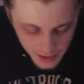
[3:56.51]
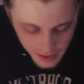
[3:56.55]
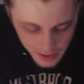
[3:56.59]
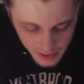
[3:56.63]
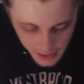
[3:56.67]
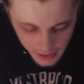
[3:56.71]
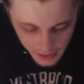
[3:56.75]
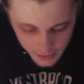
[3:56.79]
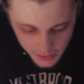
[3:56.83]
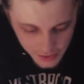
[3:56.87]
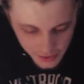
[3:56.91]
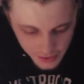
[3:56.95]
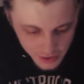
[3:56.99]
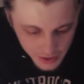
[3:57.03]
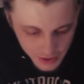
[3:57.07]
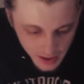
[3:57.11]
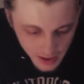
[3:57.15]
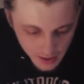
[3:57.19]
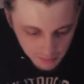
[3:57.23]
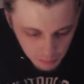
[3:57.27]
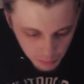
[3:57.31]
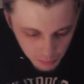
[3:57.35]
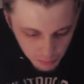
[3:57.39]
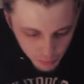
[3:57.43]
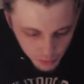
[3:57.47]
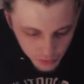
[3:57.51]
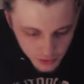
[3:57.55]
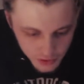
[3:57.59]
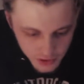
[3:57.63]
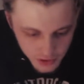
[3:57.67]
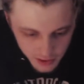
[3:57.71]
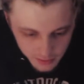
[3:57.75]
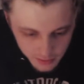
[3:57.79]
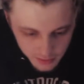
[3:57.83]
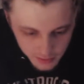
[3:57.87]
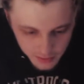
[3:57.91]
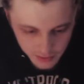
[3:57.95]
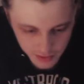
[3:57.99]
and they should have more
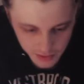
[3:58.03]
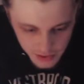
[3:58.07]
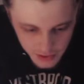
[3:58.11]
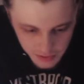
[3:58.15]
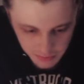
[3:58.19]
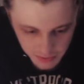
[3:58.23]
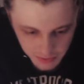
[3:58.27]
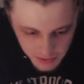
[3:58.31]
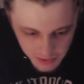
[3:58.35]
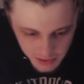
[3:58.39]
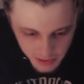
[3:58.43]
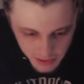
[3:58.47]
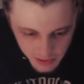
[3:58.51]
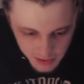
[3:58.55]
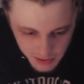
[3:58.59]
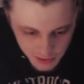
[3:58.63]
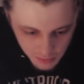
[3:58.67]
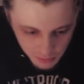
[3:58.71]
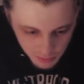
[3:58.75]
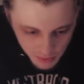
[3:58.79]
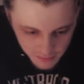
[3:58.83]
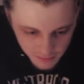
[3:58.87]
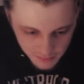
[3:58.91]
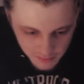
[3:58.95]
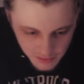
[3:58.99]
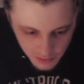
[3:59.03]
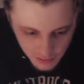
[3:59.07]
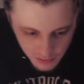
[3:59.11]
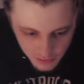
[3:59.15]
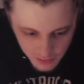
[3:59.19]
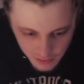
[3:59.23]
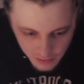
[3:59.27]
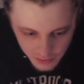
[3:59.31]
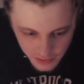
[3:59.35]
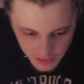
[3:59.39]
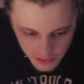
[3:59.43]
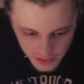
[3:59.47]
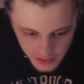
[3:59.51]
challenges because the refs don't
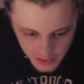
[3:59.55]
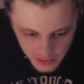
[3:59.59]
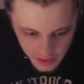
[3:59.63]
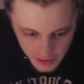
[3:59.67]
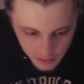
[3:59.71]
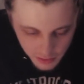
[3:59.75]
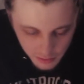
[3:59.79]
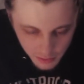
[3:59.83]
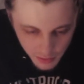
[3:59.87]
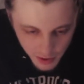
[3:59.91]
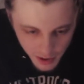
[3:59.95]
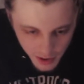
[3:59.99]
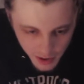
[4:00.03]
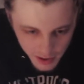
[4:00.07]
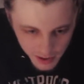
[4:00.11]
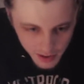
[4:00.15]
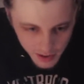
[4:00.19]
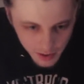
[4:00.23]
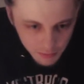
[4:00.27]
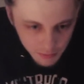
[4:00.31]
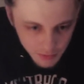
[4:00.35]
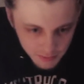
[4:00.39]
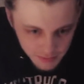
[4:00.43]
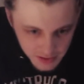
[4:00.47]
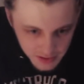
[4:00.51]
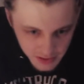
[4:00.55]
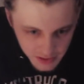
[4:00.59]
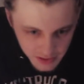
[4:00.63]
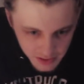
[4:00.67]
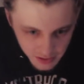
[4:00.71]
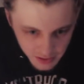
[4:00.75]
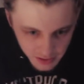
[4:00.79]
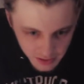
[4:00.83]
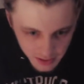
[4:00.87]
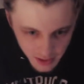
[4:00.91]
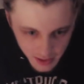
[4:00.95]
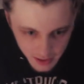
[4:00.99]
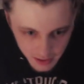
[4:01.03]
always get it right, and we've
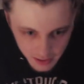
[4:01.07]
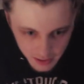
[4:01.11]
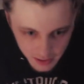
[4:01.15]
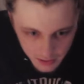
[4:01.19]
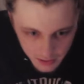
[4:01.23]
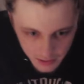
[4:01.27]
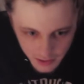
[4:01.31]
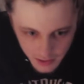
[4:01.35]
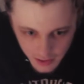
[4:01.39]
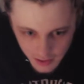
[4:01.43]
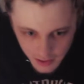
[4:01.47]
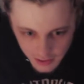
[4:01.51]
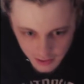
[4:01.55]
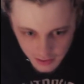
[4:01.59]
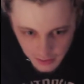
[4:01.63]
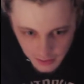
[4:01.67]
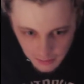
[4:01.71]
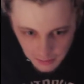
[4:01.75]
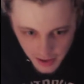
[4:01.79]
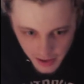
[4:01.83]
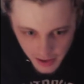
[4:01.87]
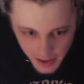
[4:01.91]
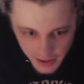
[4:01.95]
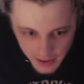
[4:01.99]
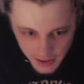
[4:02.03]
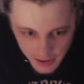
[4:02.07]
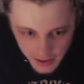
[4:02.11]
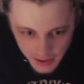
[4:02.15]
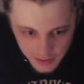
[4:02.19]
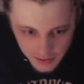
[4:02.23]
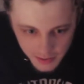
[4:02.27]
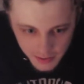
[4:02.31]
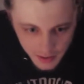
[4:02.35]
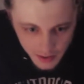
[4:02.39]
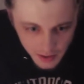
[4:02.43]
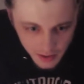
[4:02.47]
seen that in the past.